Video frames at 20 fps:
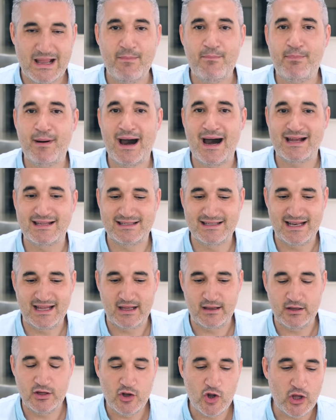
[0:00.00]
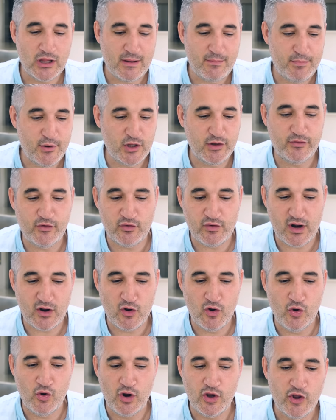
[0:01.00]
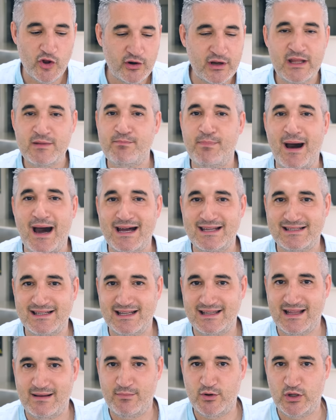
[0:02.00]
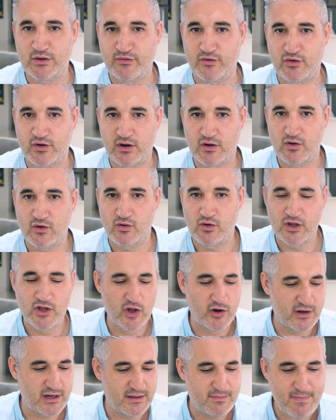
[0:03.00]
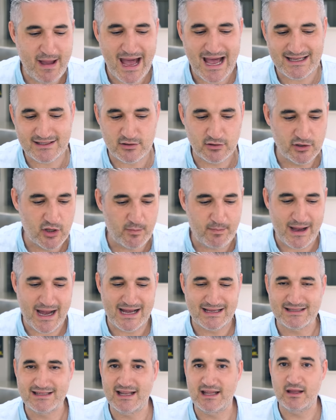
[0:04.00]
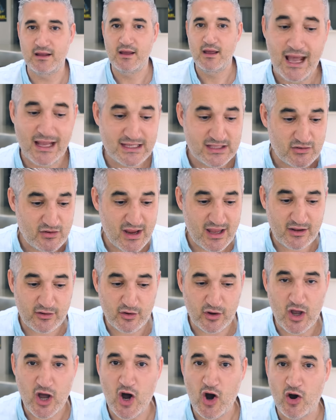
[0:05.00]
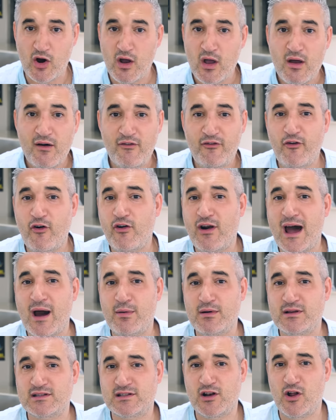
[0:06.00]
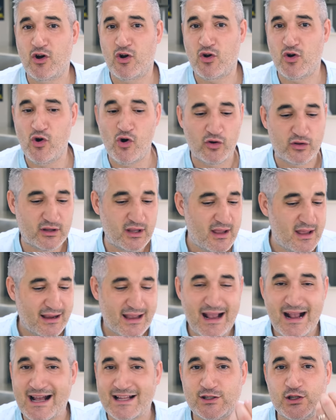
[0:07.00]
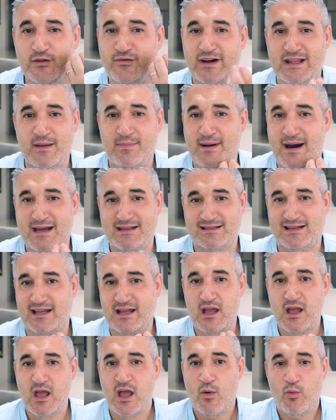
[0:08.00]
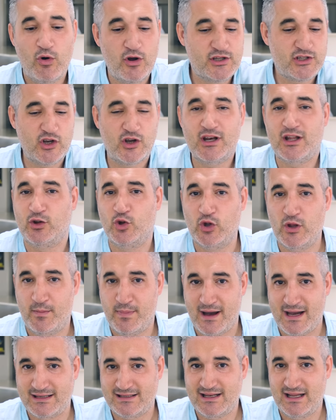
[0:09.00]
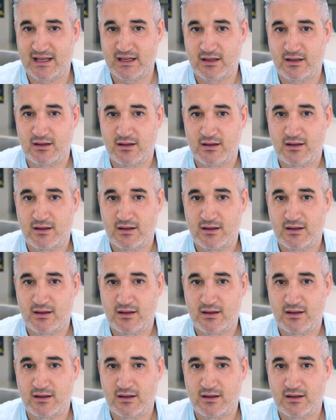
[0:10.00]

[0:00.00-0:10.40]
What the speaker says: che parsley? You got a beautiful ragu. You don't need parsley in that beautiful ragu. You don't need basil, no parsley. It's ready to go. 4 hours slow cooked. Che cazzo fa the parsley? What is he gonna do the parsley?